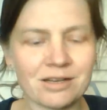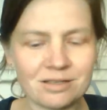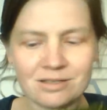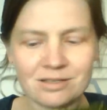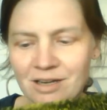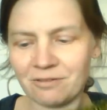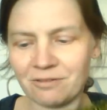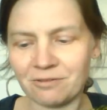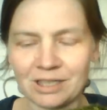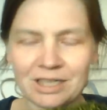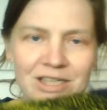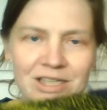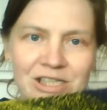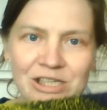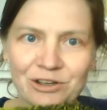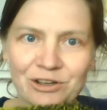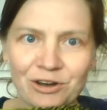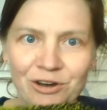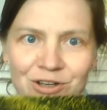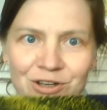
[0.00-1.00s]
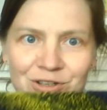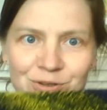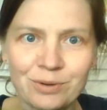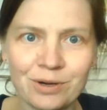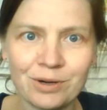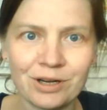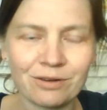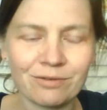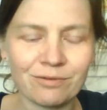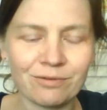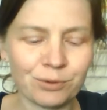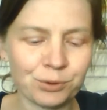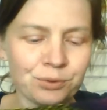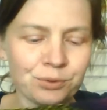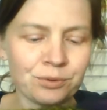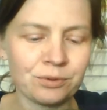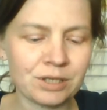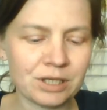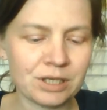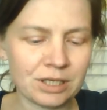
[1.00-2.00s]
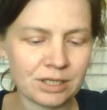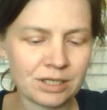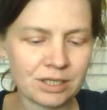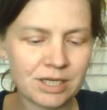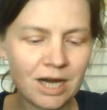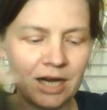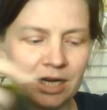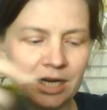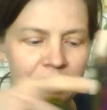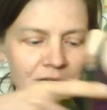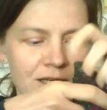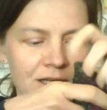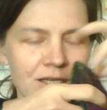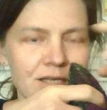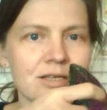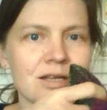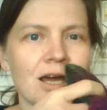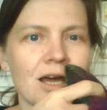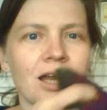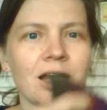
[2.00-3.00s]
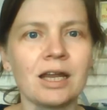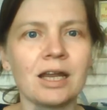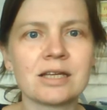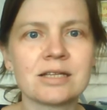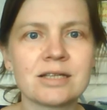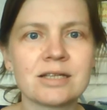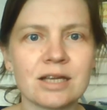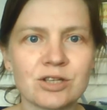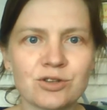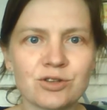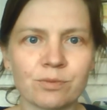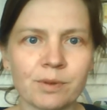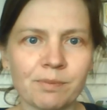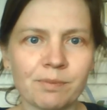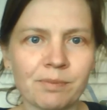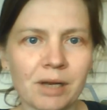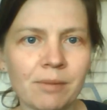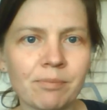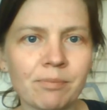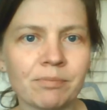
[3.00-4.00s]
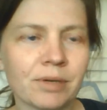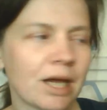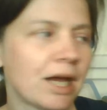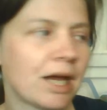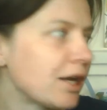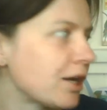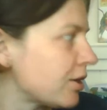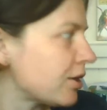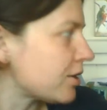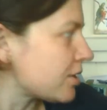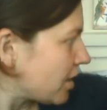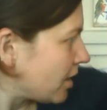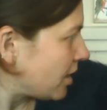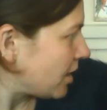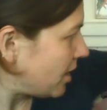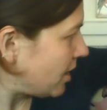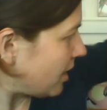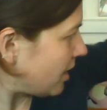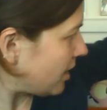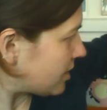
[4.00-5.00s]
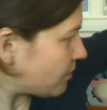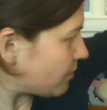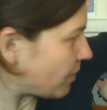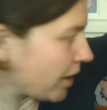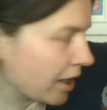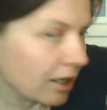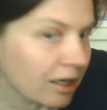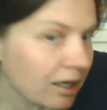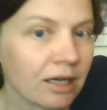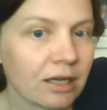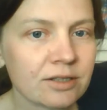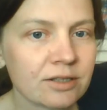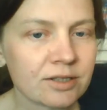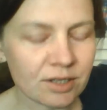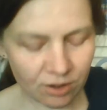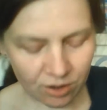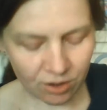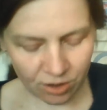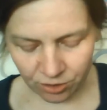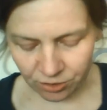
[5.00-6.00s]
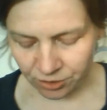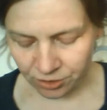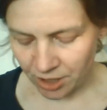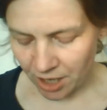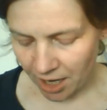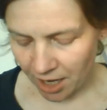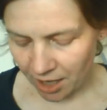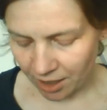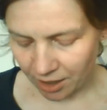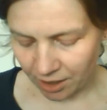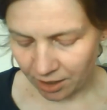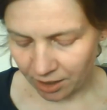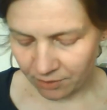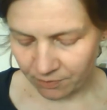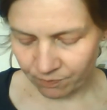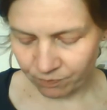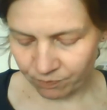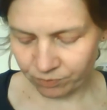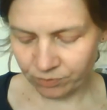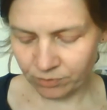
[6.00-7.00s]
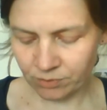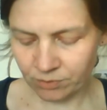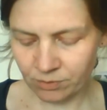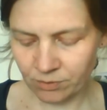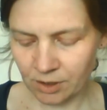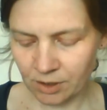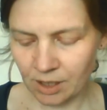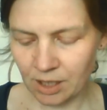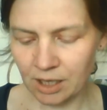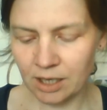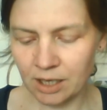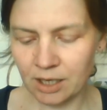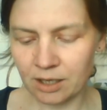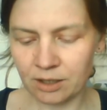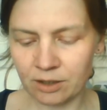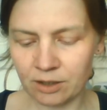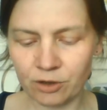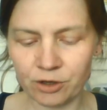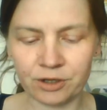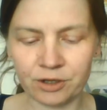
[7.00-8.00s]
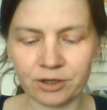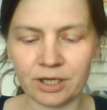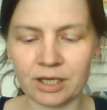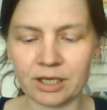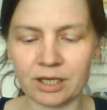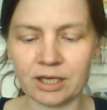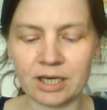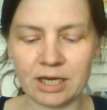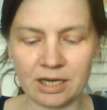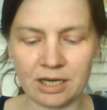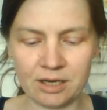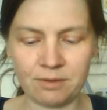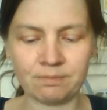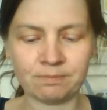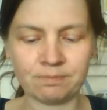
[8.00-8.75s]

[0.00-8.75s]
definitely isn't going to work for dark yarns unless they're super plump and it's being knit on a thicker yarn.